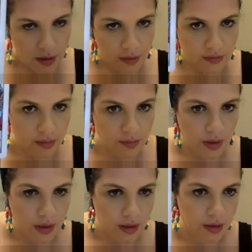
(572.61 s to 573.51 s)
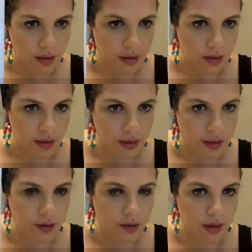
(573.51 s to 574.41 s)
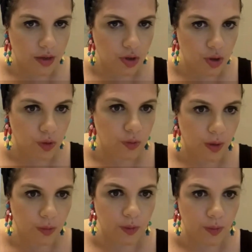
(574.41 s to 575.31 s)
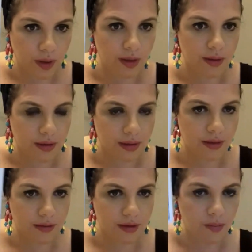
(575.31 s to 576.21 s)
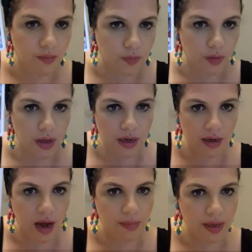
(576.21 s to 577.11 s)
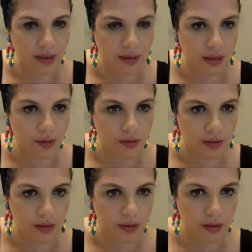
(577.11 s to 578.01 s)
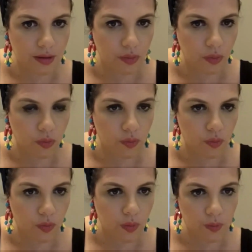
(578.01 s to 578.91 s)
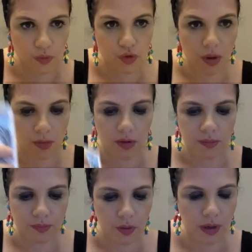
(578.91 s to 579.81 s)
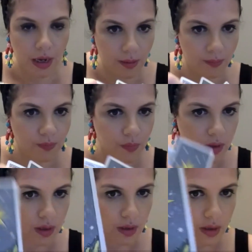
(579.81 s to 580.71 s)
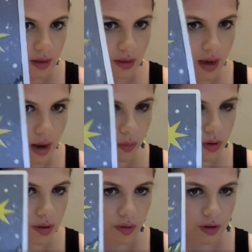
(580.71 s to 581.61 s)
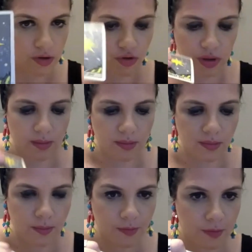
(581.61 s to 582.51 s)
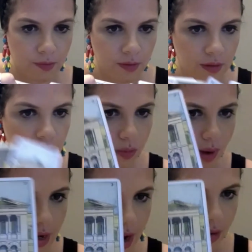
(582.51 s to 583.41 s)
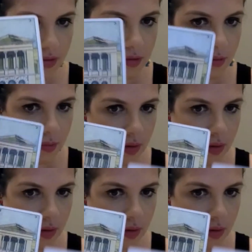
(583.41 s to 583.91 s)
some legal issue that would be some incoming legal trouble, okay? The network or dream, the White House.